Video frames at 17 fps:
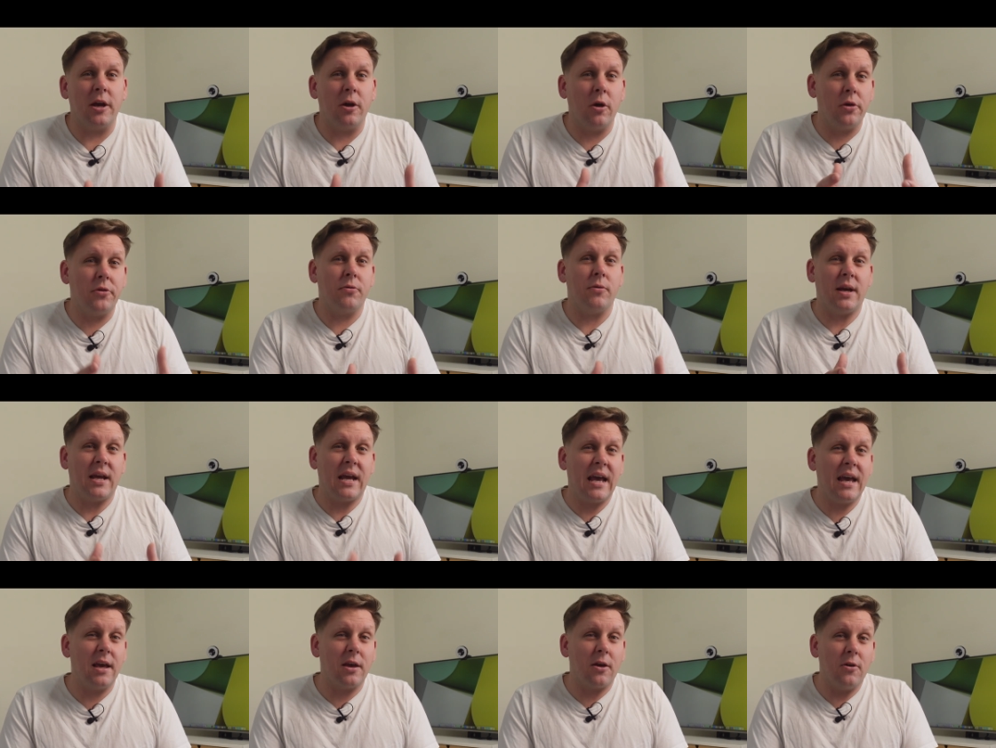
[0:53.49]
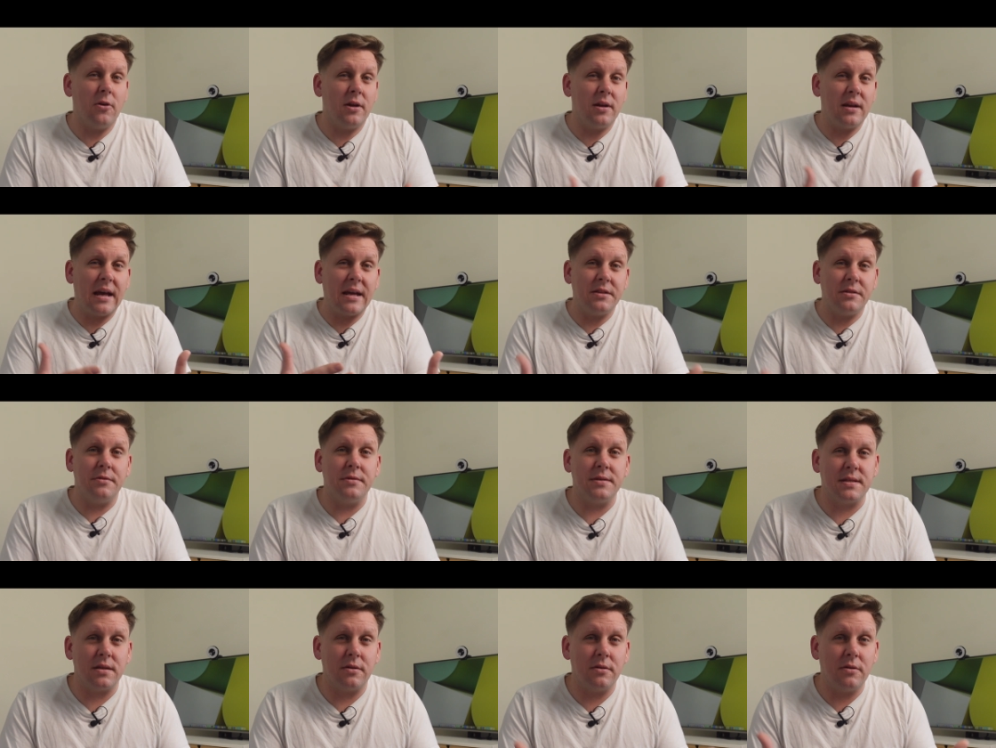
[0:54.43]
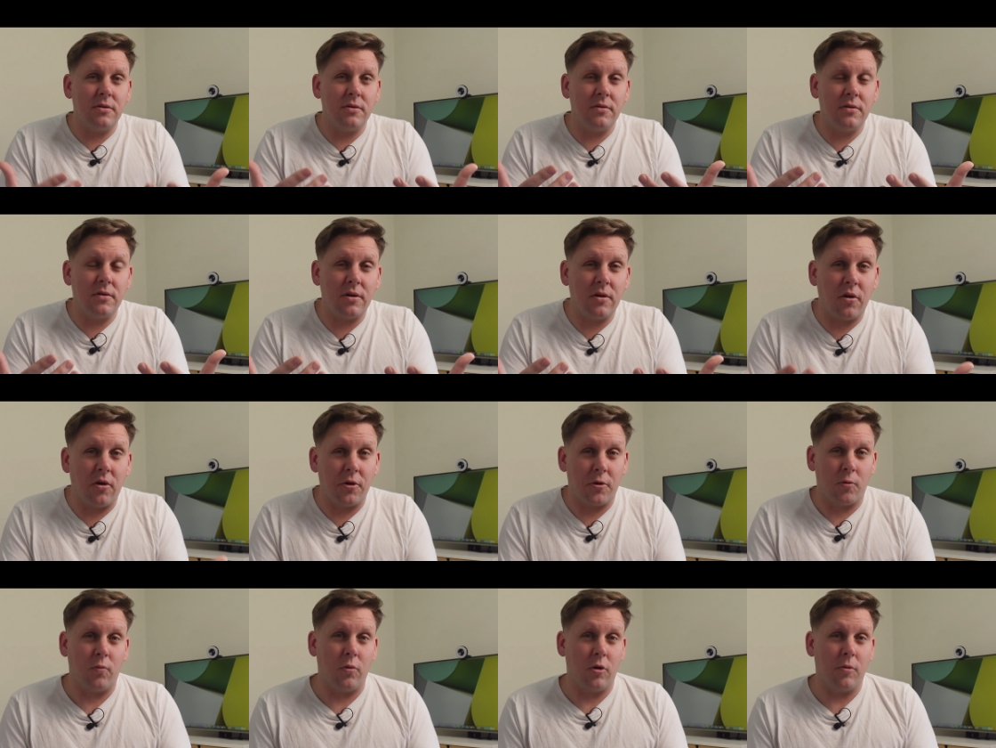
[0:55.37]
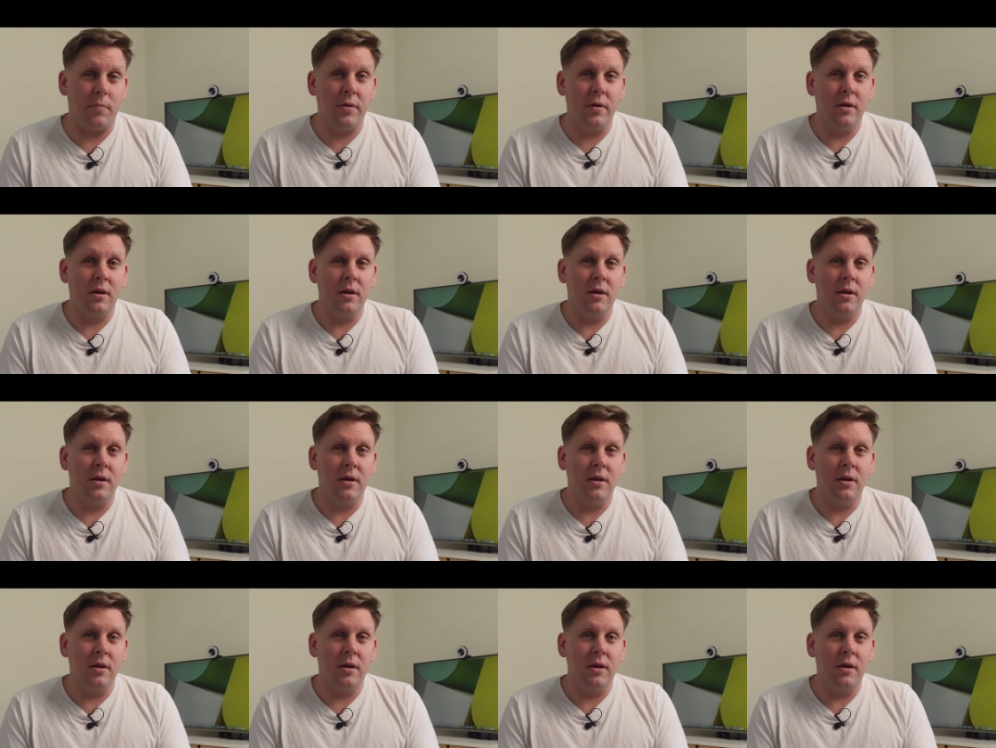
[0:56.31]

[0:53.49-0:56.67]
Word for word: O3 air unit and use it on a whoop.